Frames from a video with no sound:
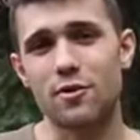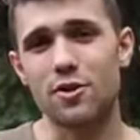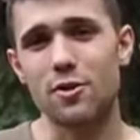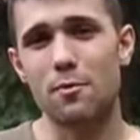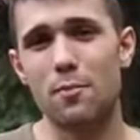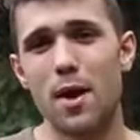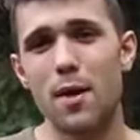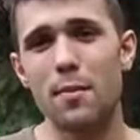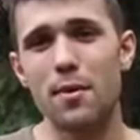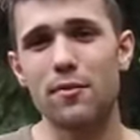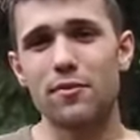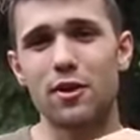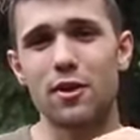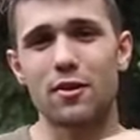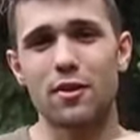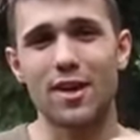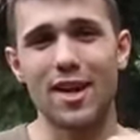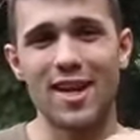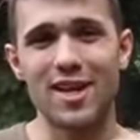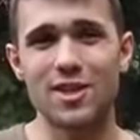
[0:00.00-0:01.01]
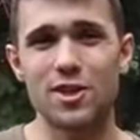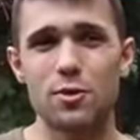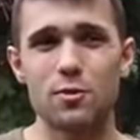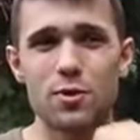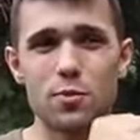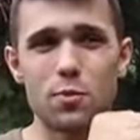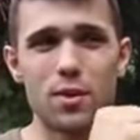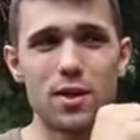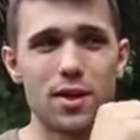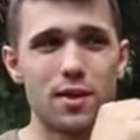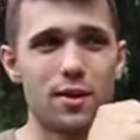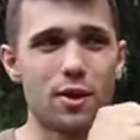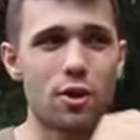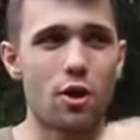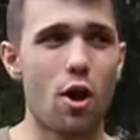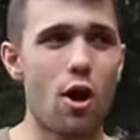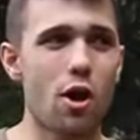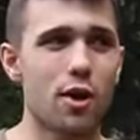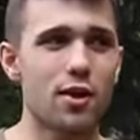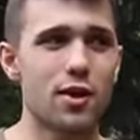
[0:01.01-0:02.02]
So maybe if the issue is within the
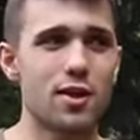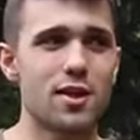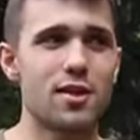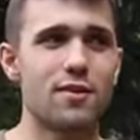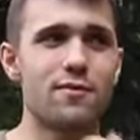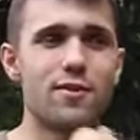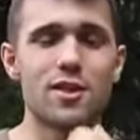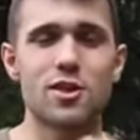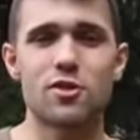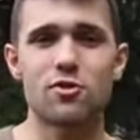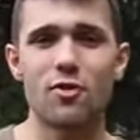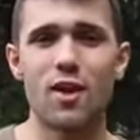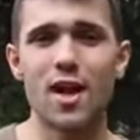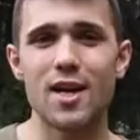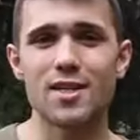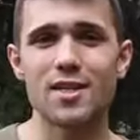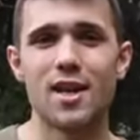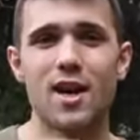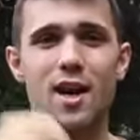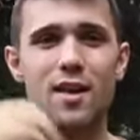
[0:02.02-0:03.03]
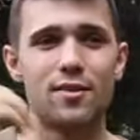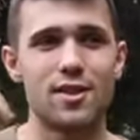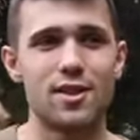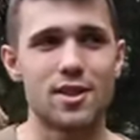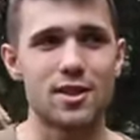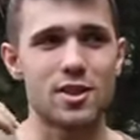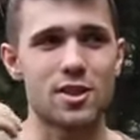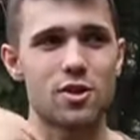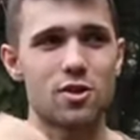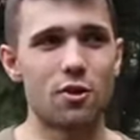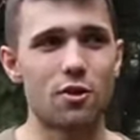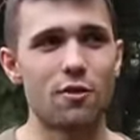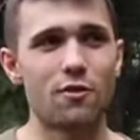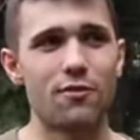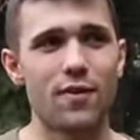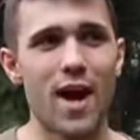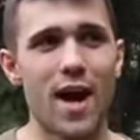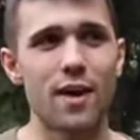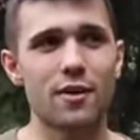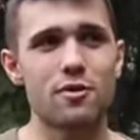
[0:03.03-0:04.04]
cognitive, the stress, these external
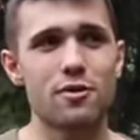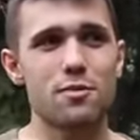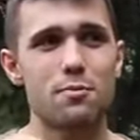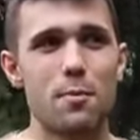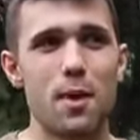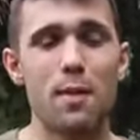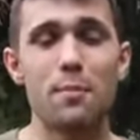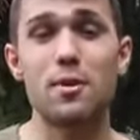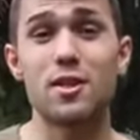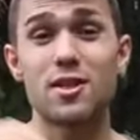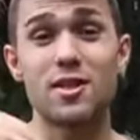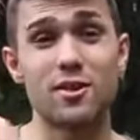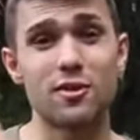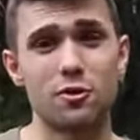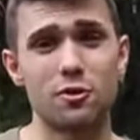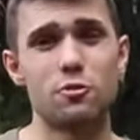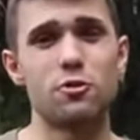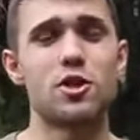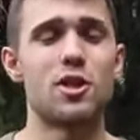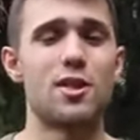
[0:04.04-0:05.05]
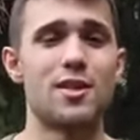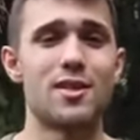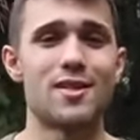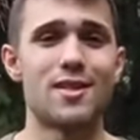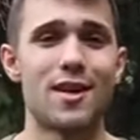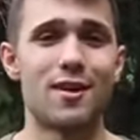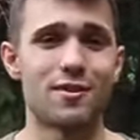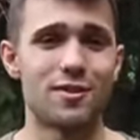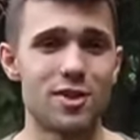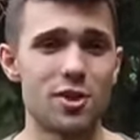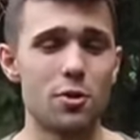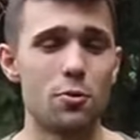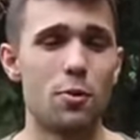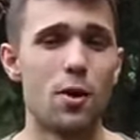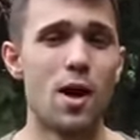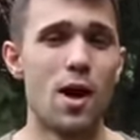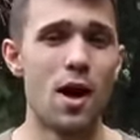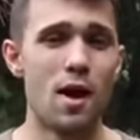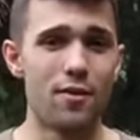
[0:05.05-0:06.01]
factors, maybe the solution is there too.